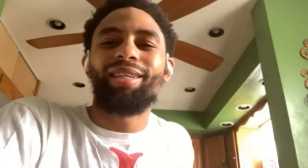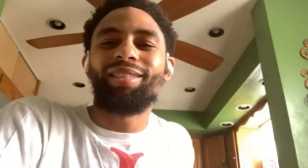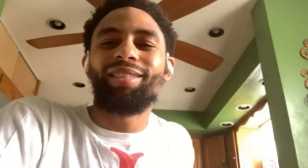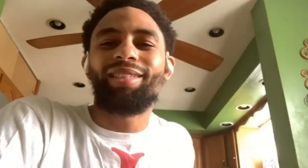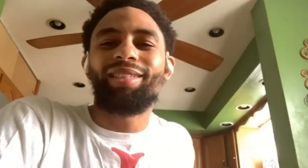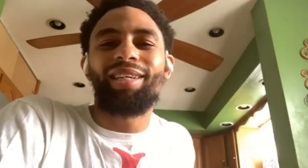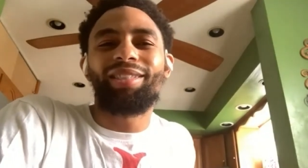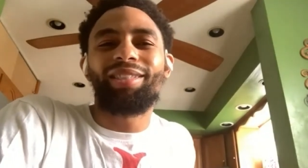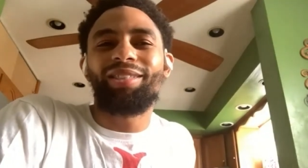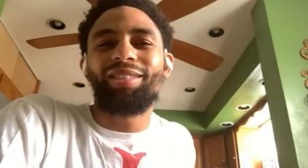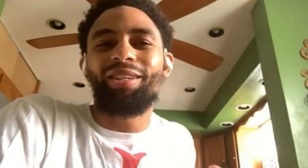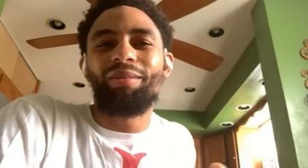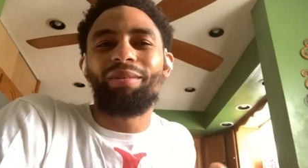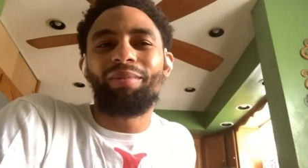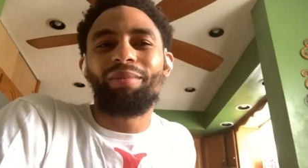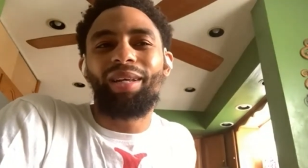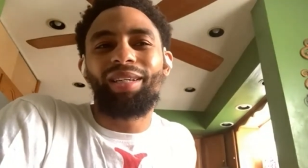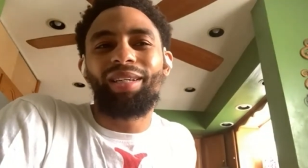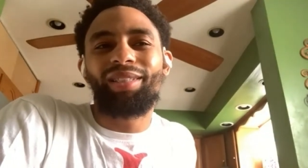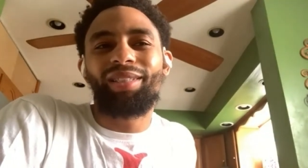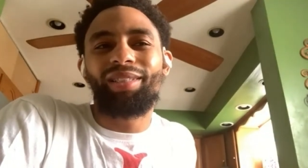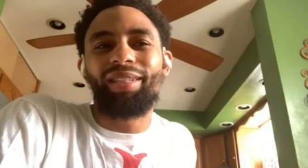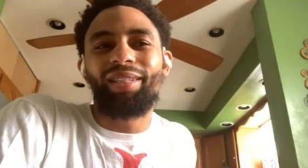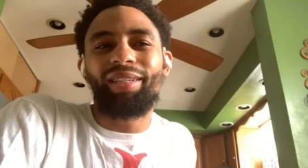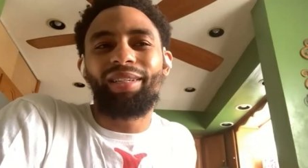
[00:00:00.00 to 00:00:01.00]
He said something
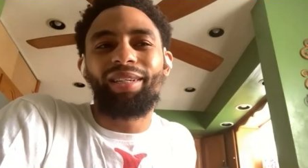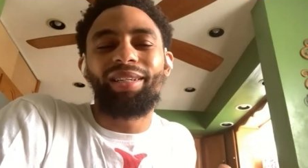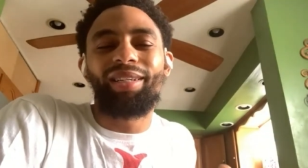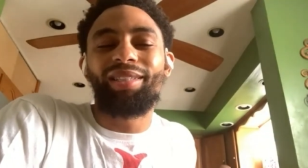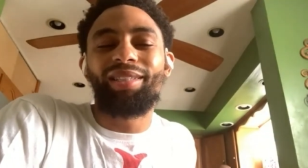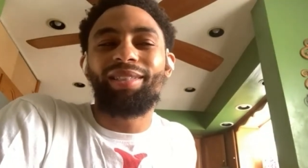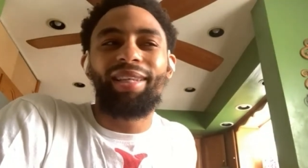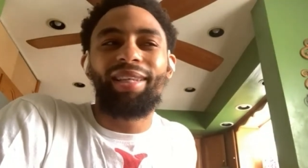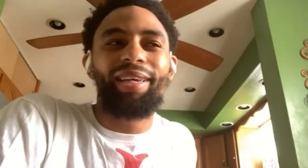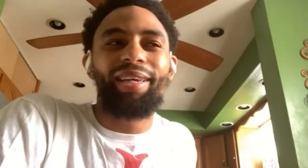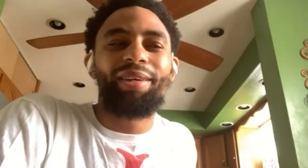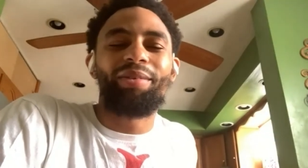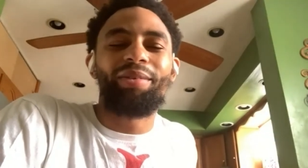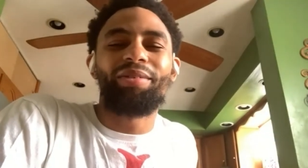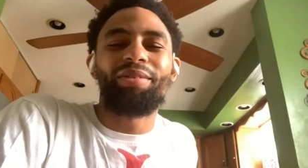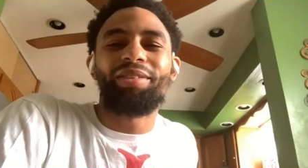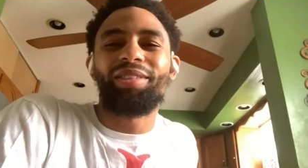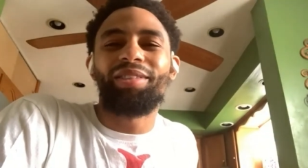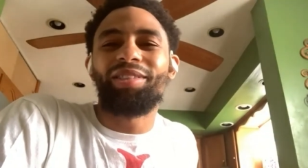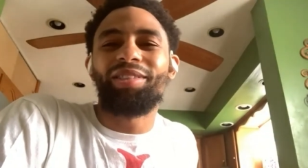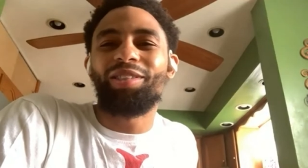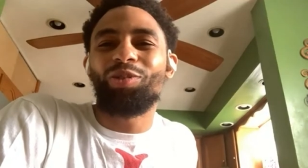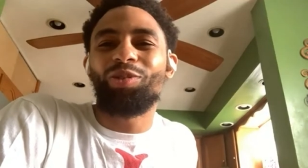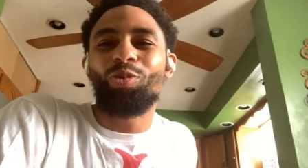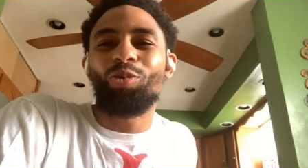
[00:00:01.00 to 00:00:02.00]
like slick in his language
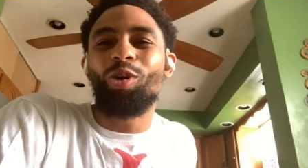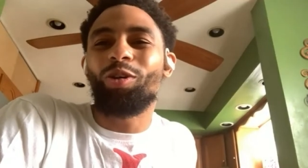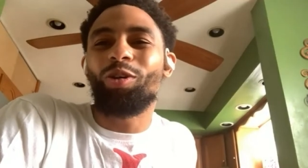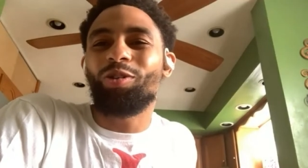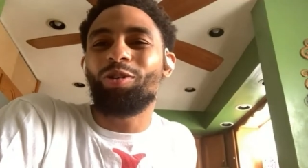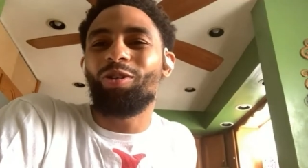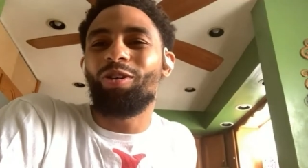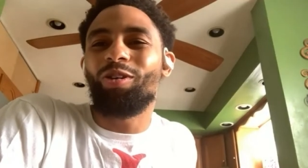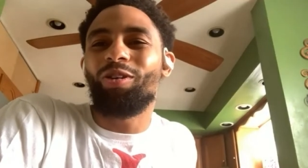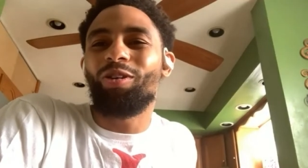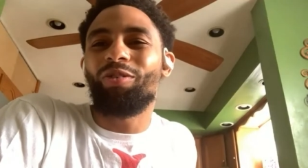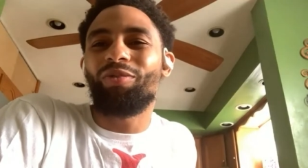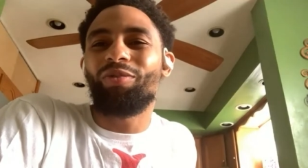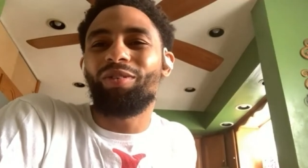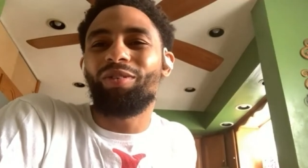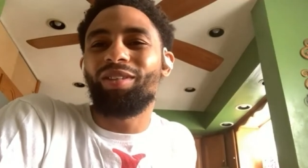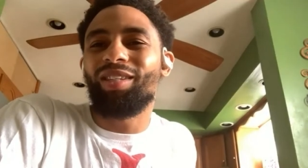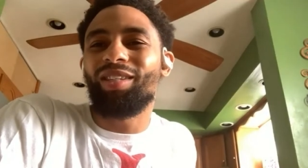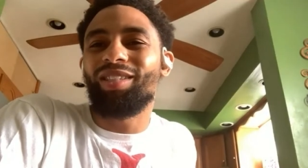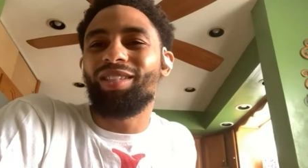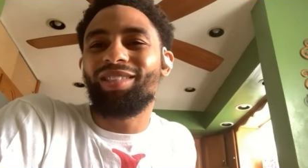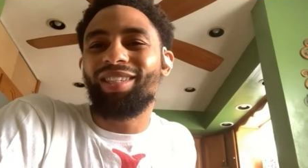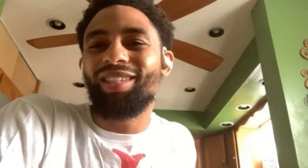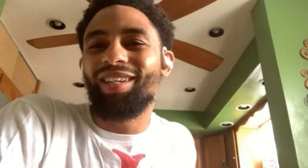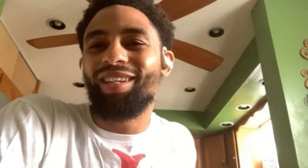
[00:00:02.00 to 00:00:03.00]
and just walked off and
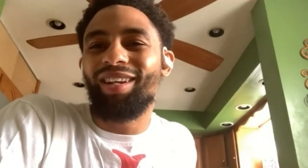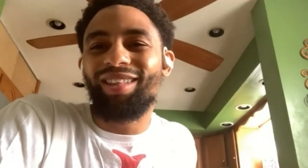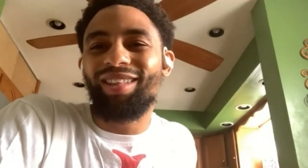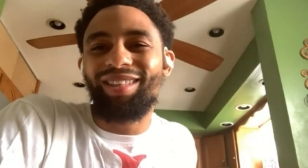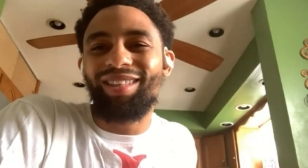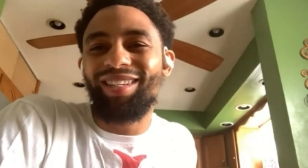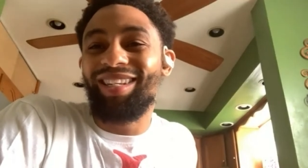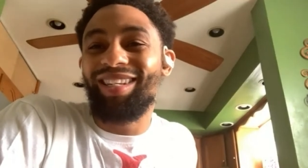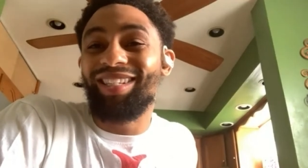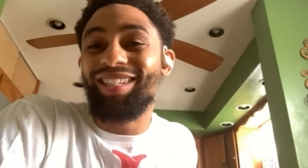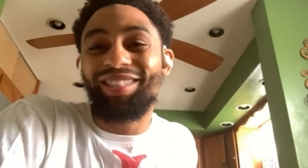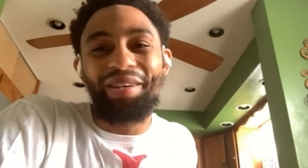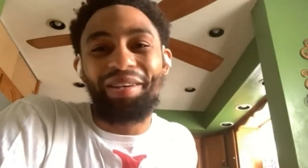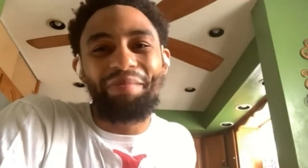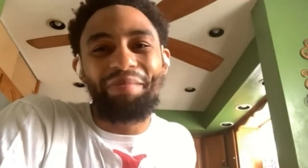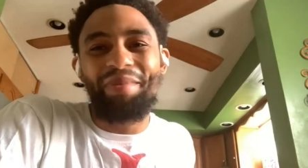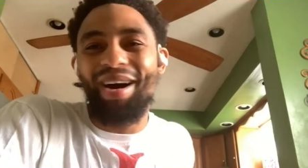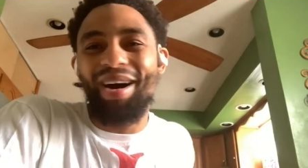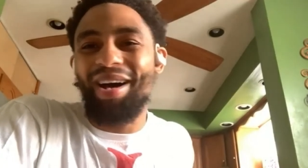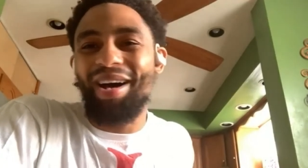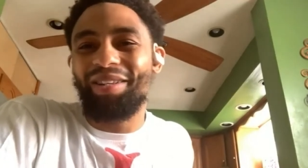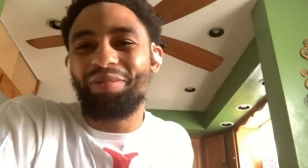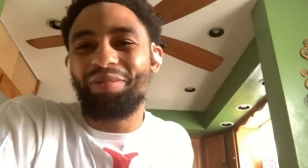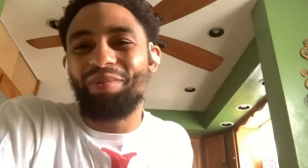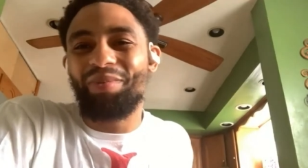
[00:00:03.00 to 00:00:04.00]
didn't say nothing. He didn't say
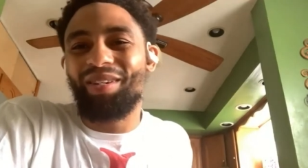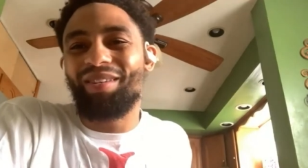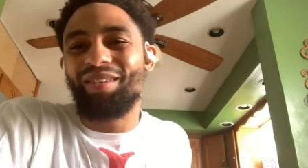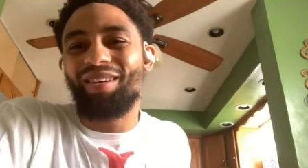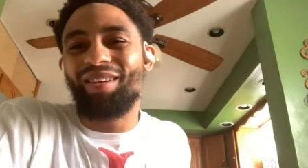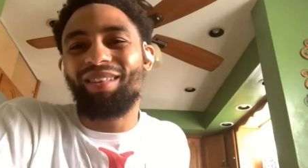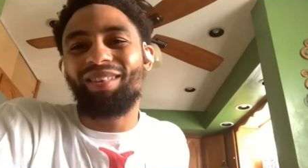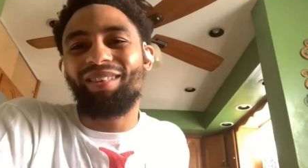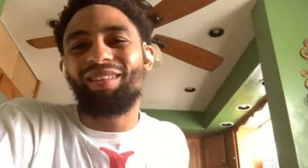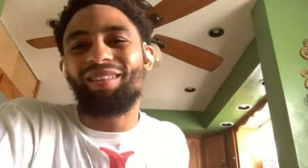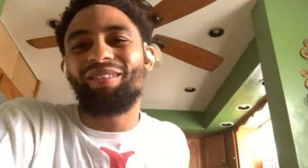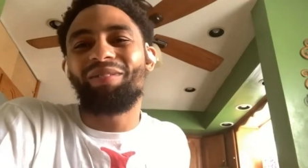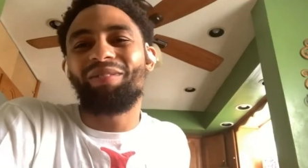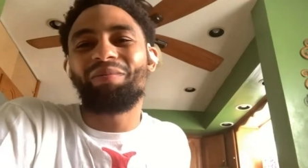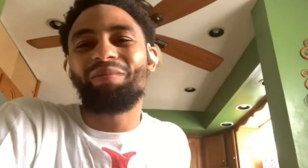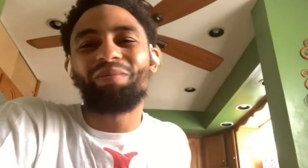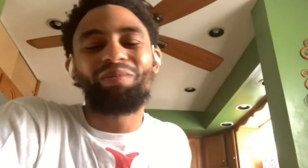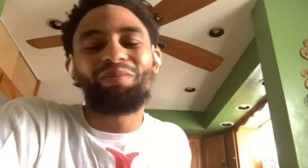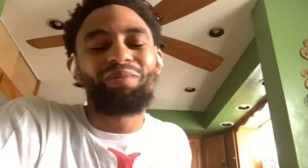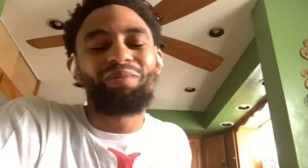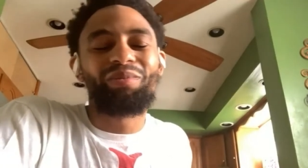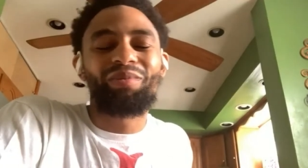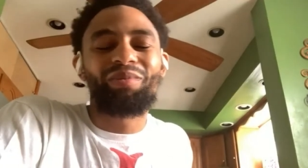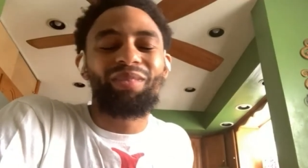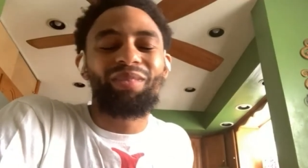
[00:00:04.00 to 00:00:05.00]
bye to me or nothing.
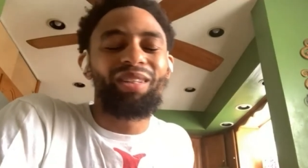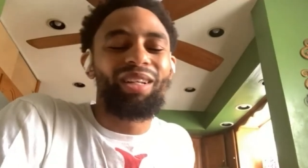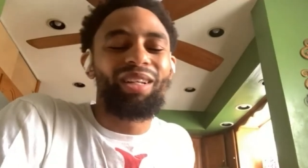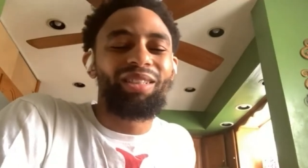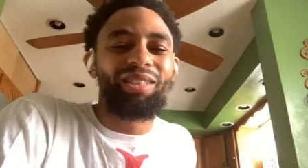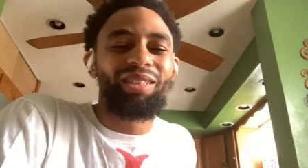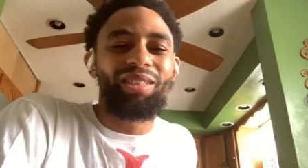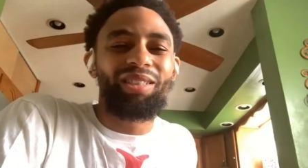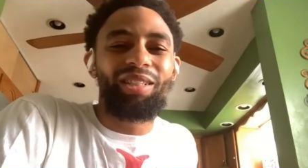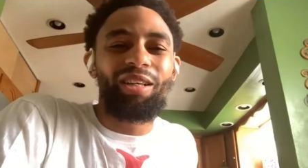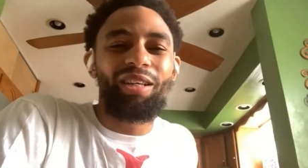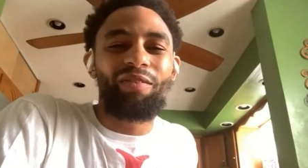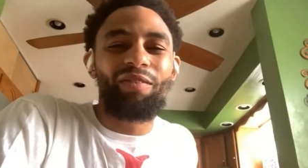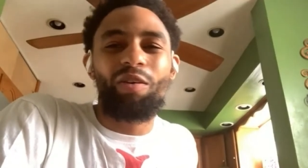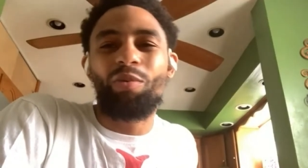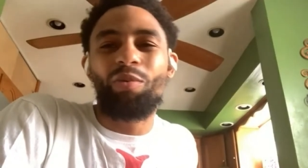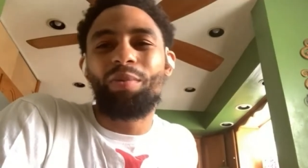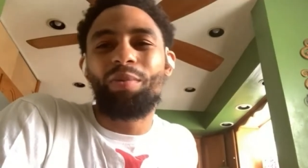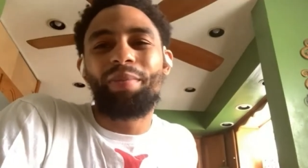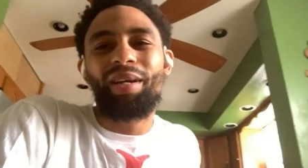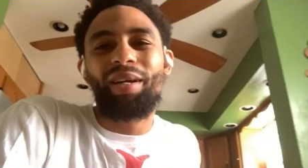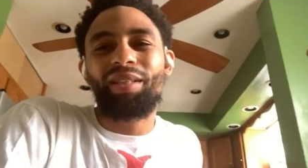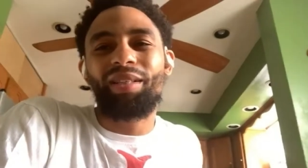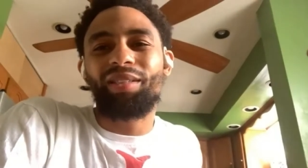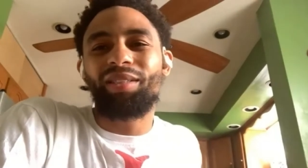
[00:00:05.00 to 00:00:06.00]
I just left. I
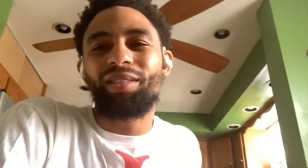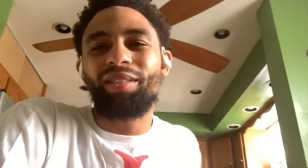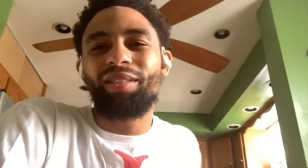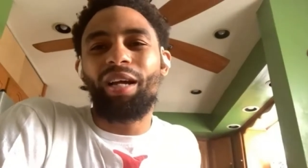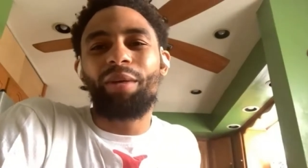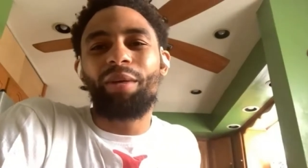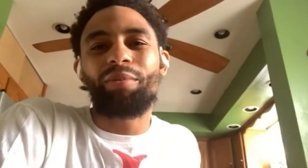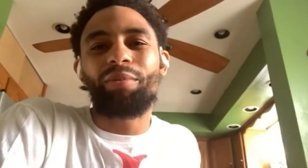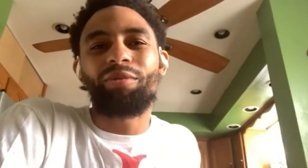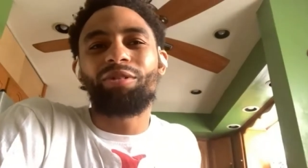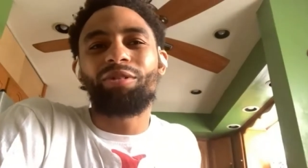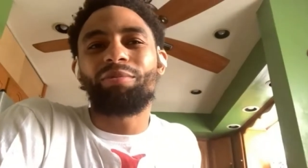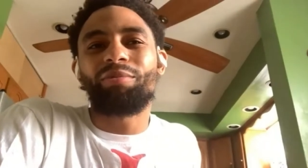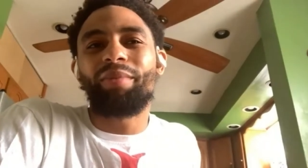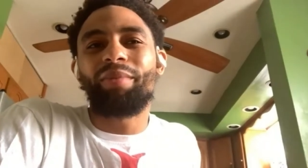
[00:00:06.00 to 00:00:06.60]
went back to Cyprus.